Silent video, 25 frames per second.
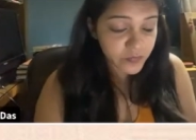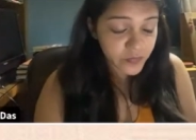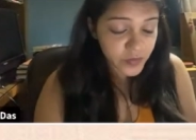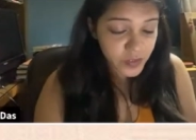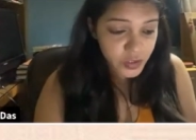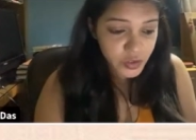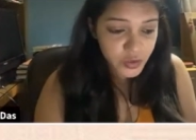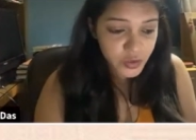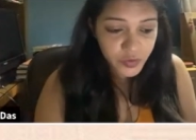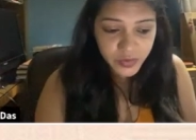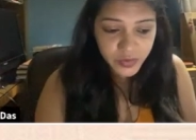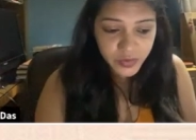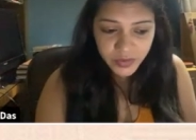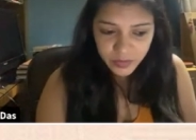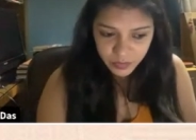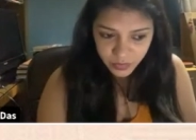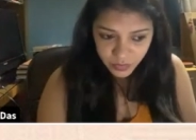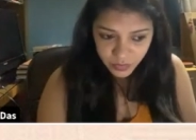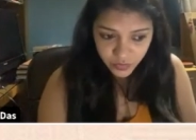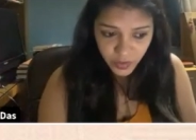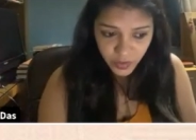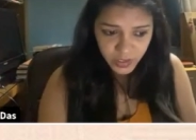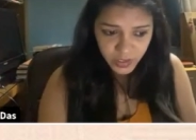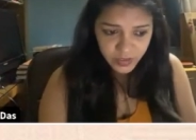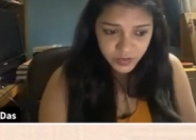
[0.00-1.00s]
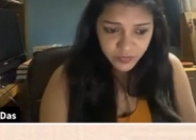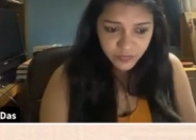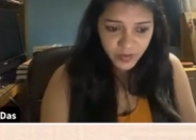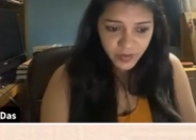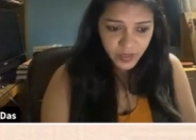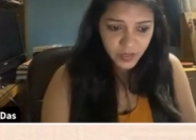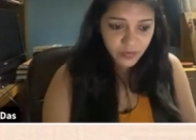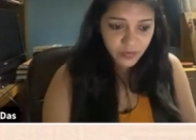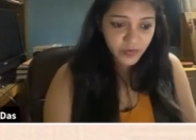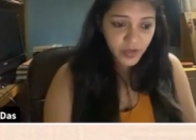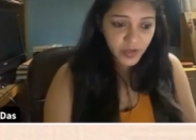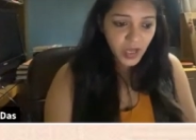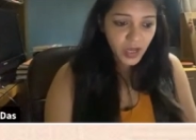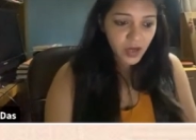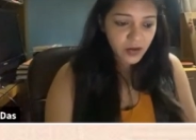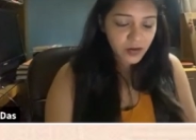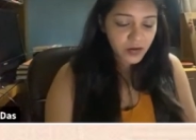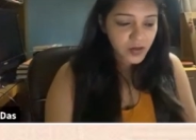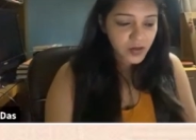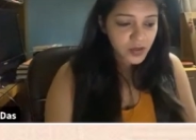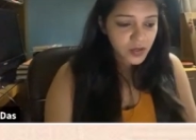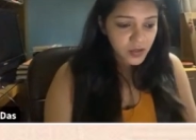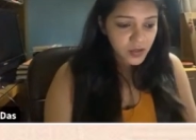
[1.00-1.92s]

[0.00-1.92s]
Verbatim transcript: we should trust when we are